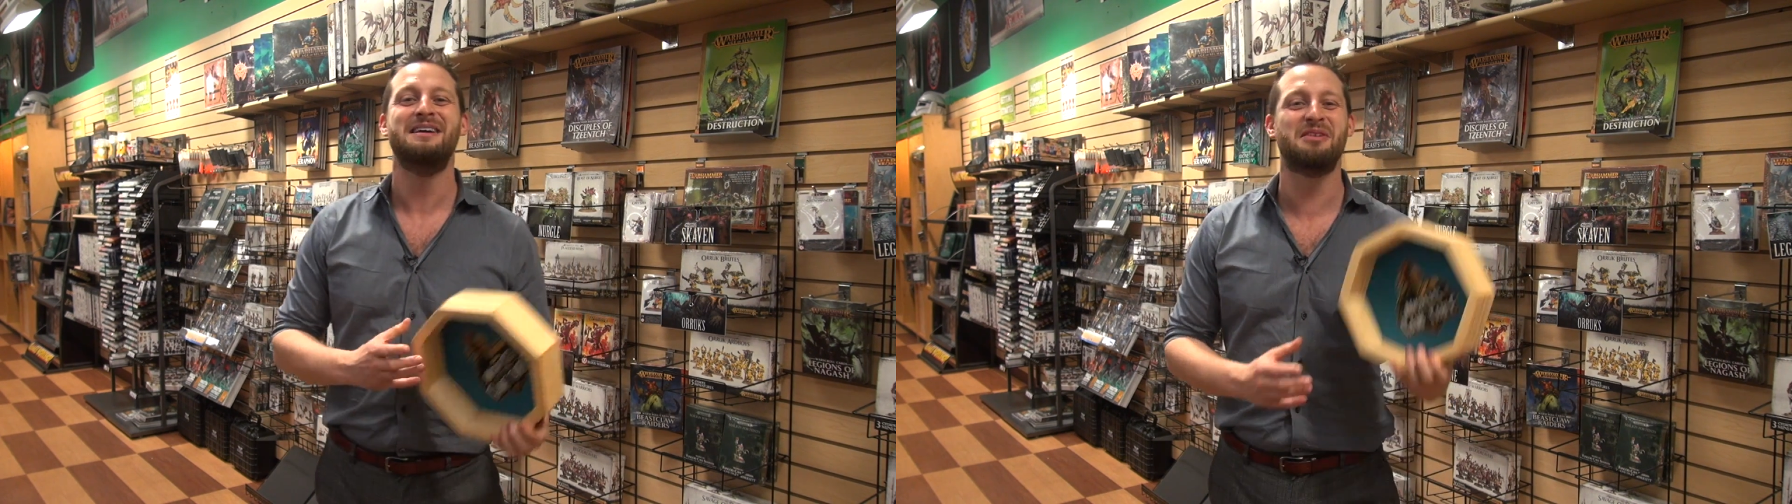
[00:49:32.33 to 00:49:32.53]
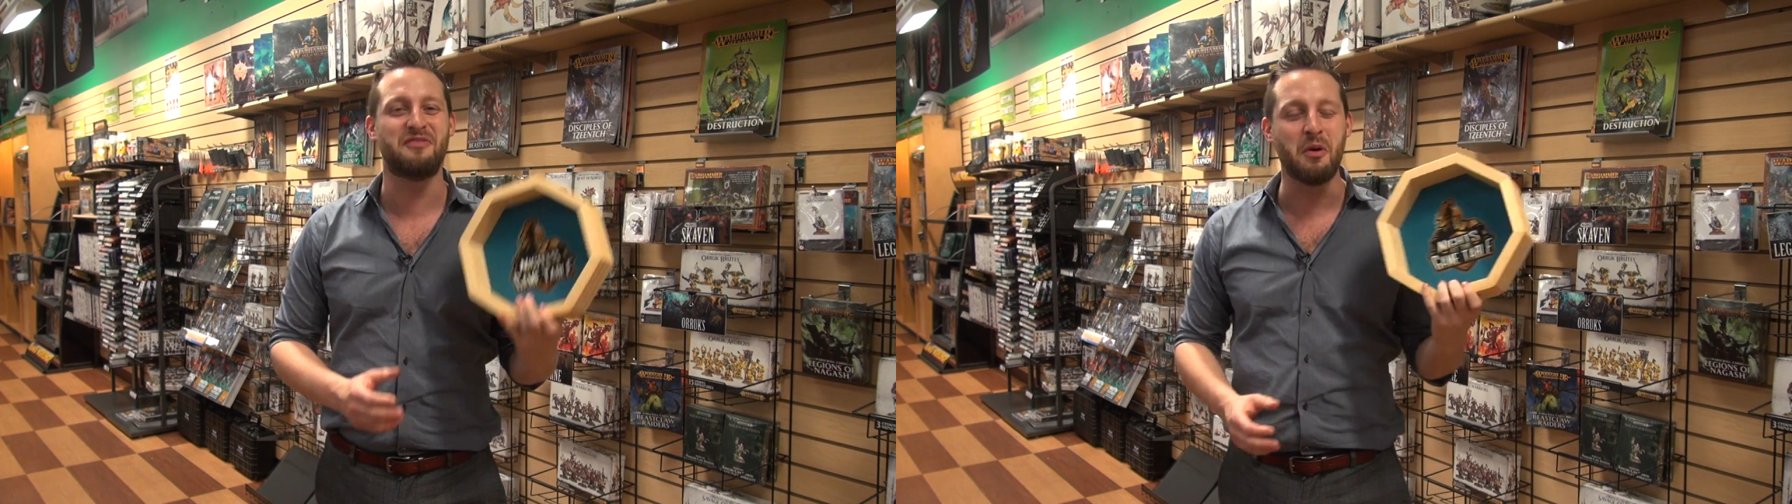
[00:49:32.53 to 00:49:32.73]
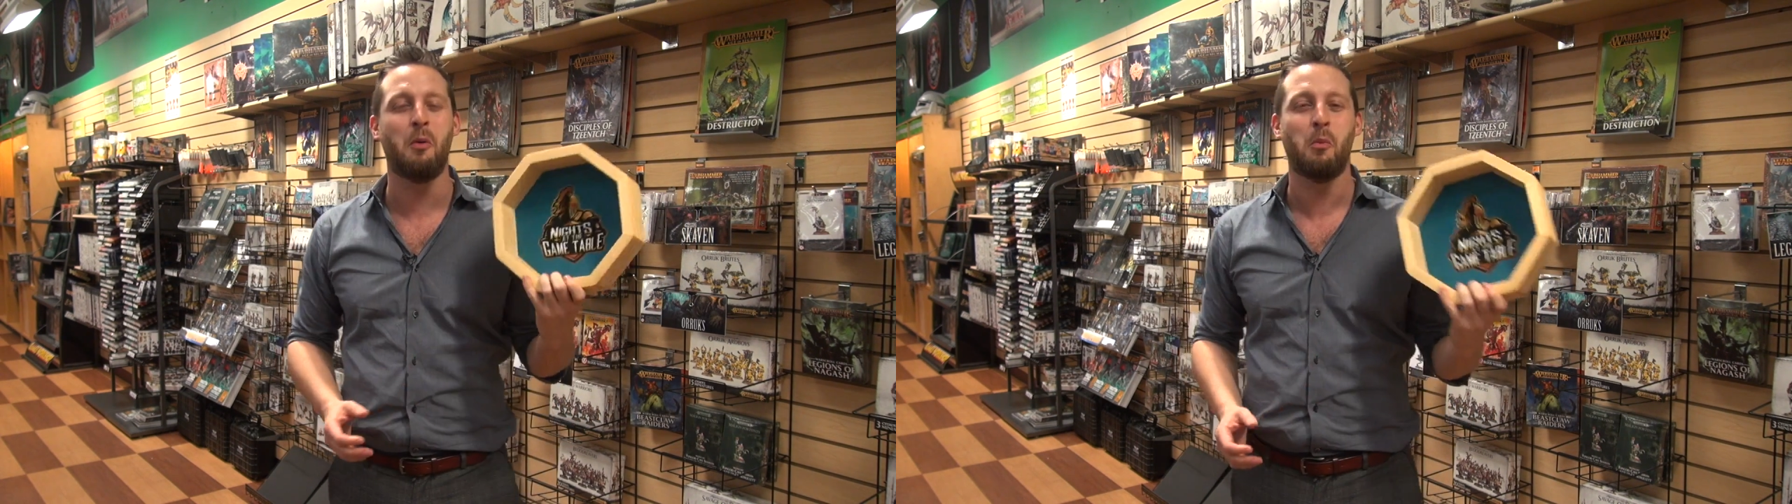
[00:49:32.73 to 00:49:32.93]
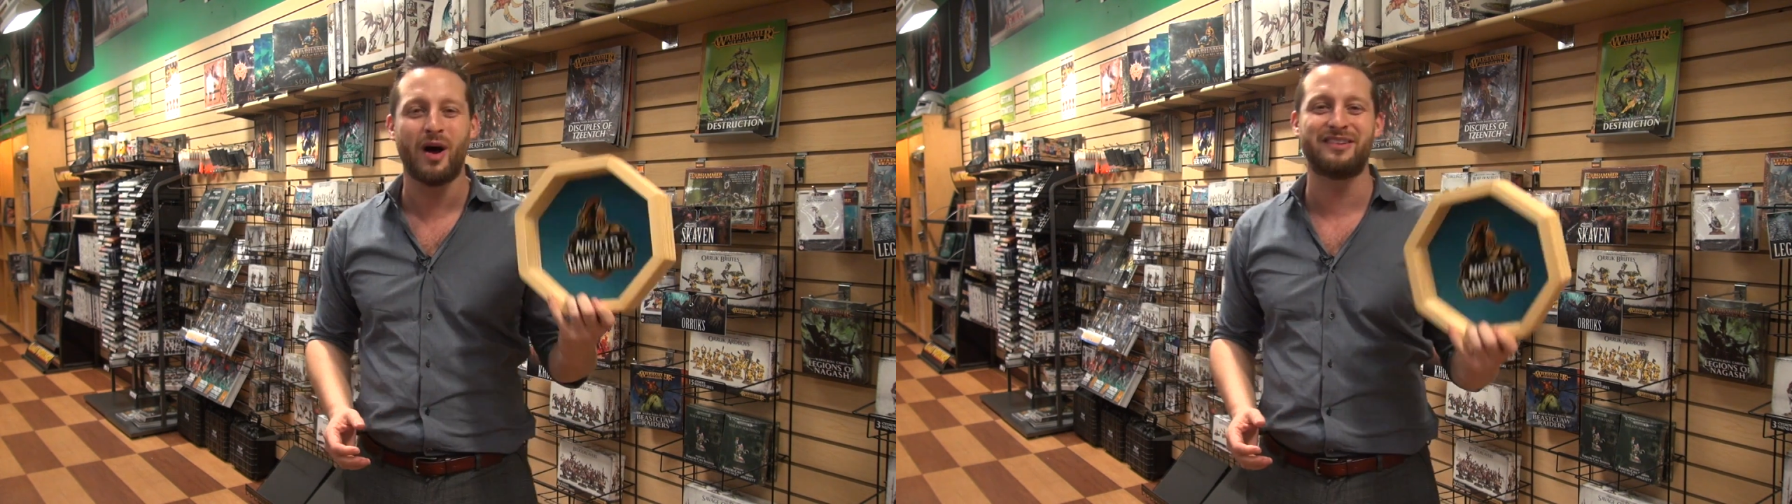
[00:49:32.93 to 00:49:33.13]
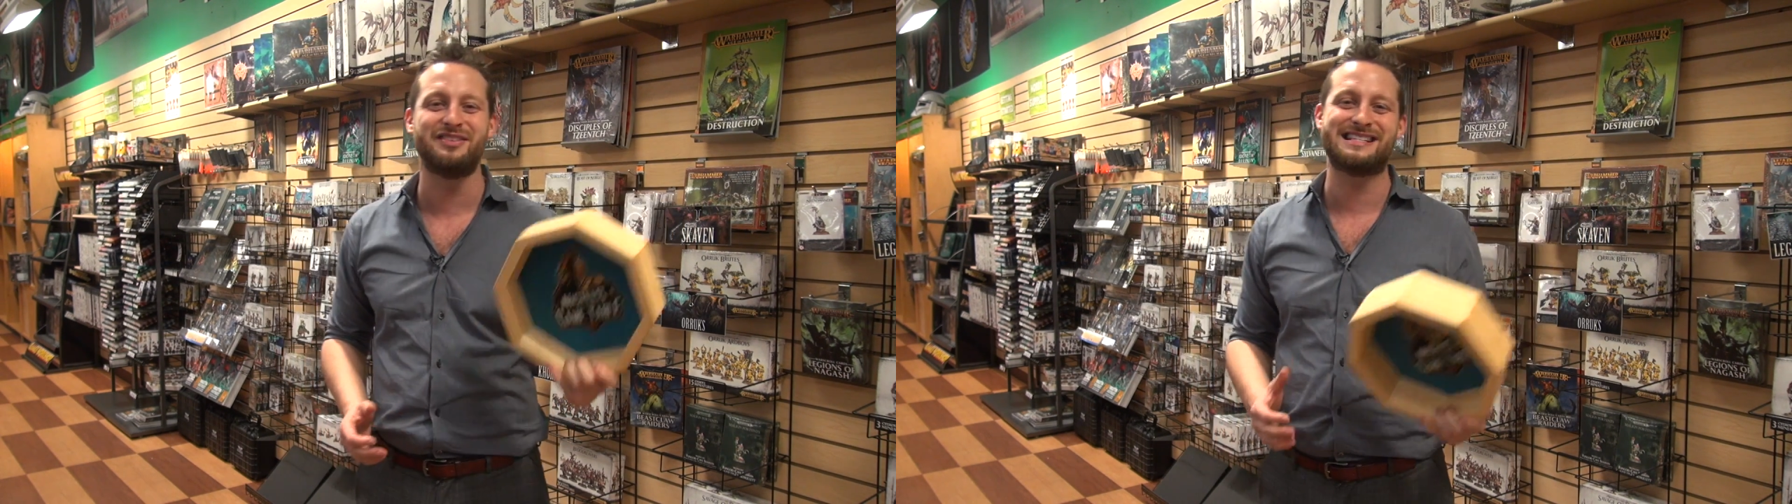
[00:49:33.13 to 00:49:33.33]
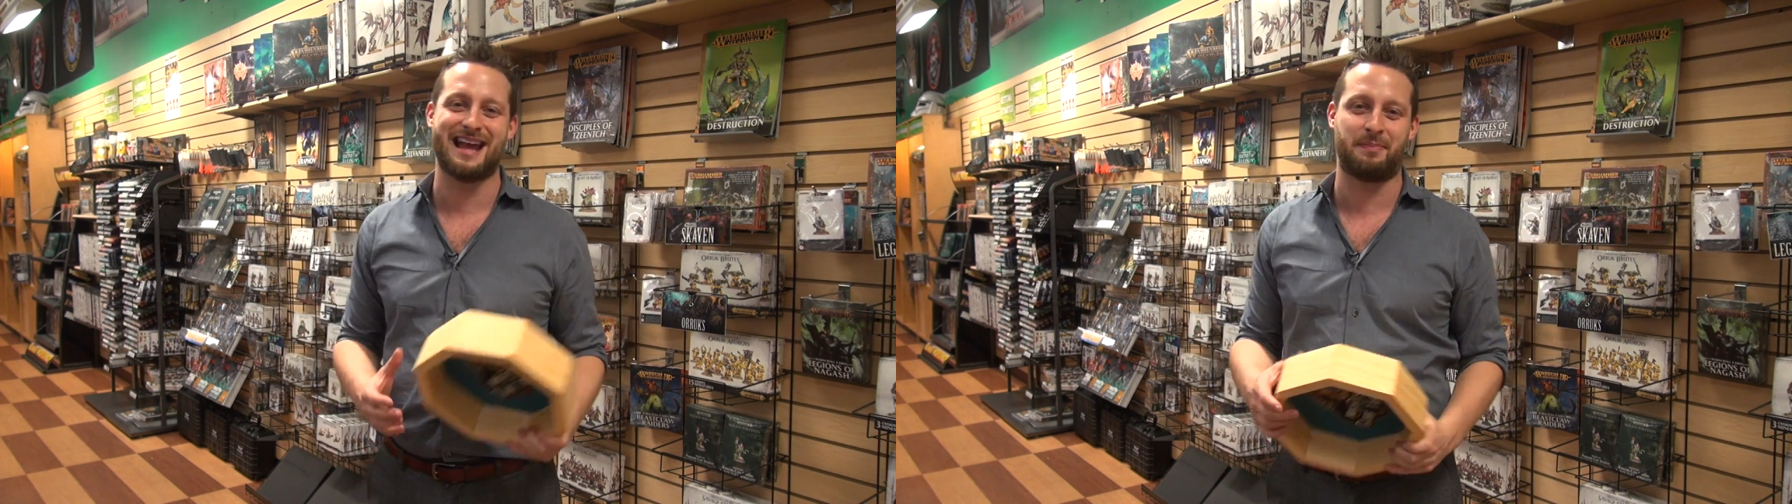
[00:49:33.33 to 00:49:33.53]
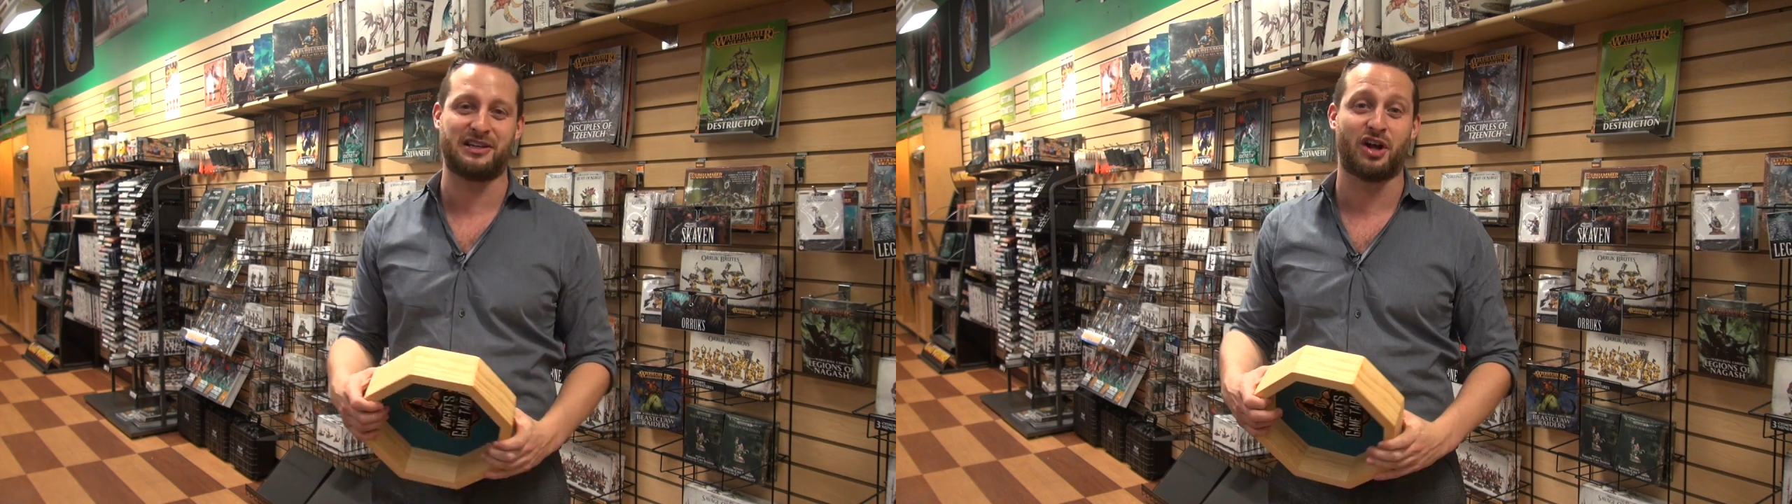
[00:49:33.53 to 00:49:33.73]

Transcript: but if you want one of these epic